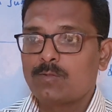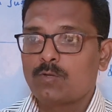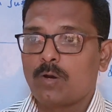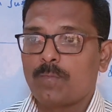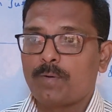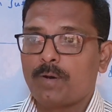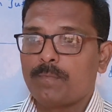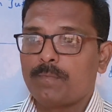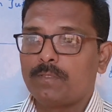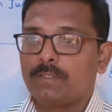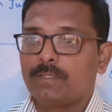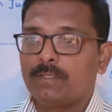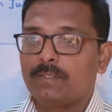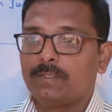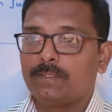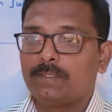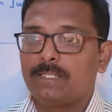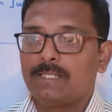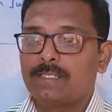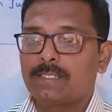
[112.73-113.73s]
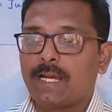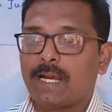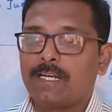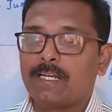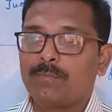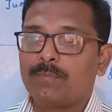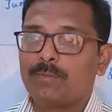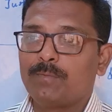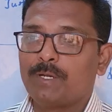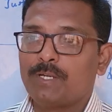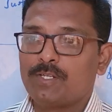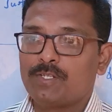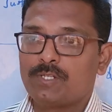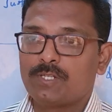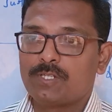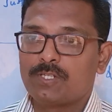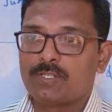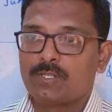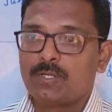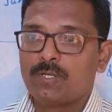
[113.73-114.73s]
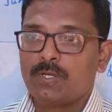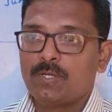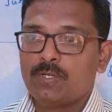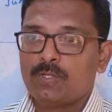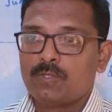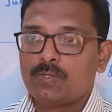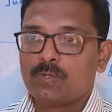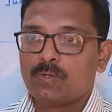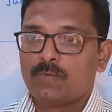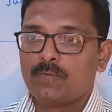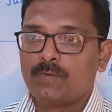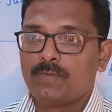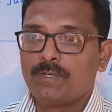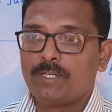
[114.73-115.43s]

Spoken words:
so this top up this kind of the mentions.